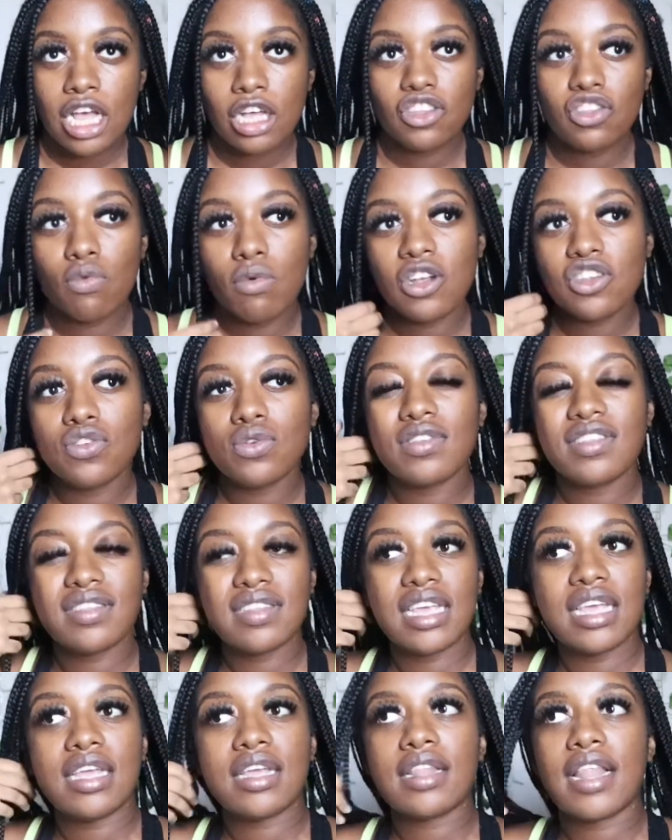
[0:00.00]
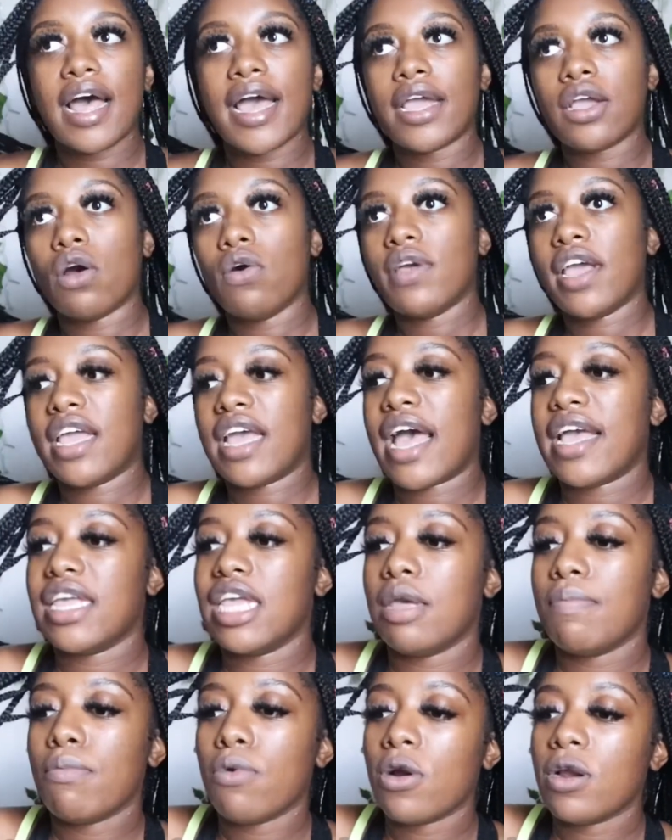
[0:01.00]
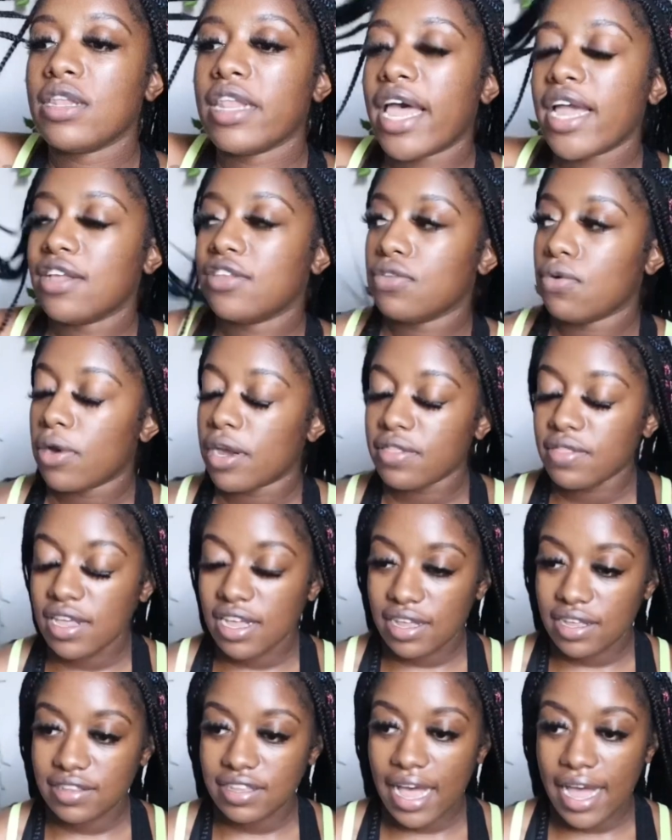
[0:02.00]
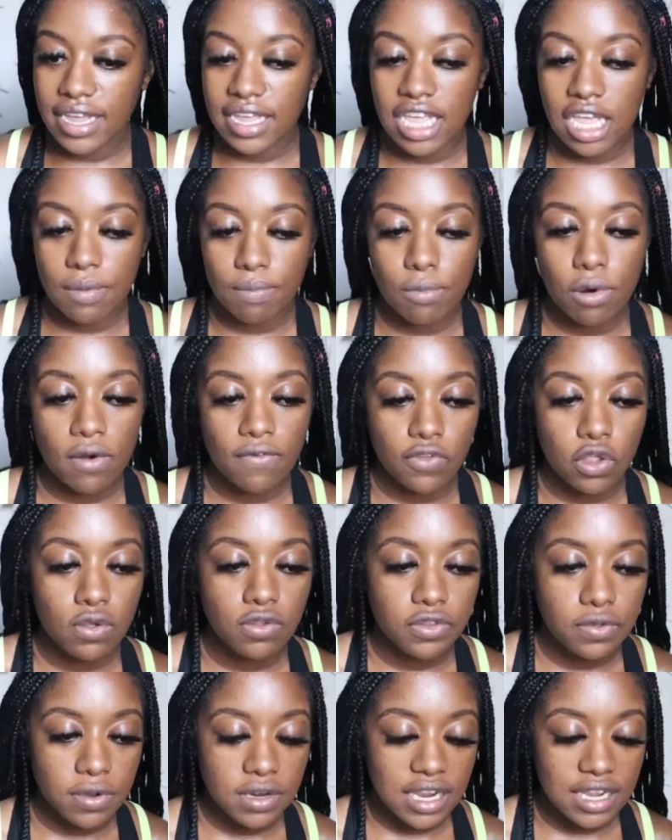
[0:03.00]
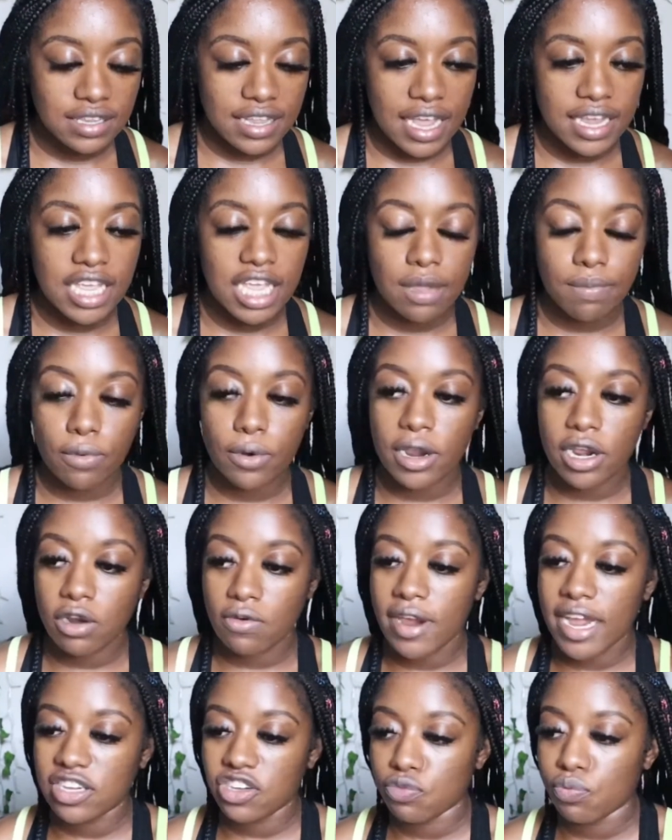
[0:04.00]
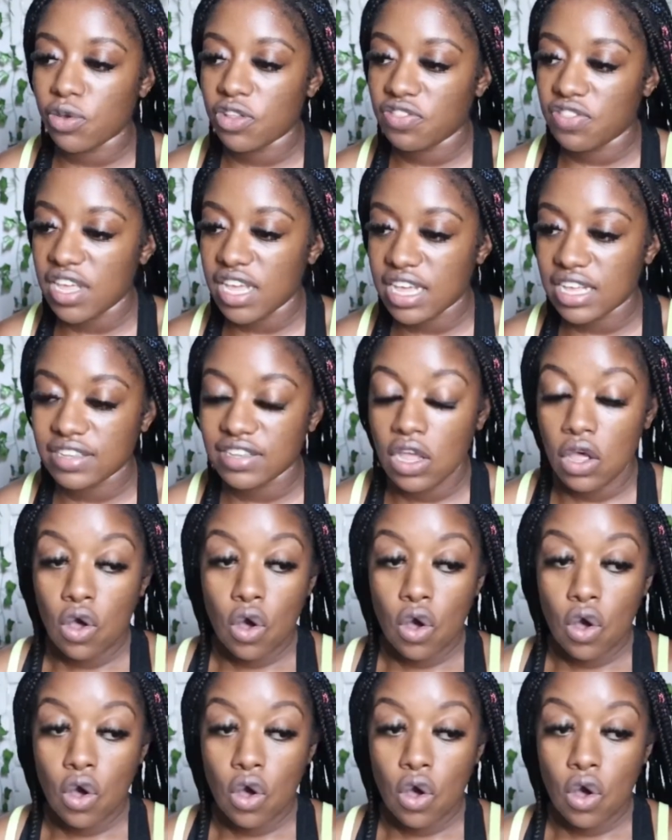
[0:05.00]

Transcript: So once you see like, okay, I get more likes on this, I get more views on this, I get more interaction with this,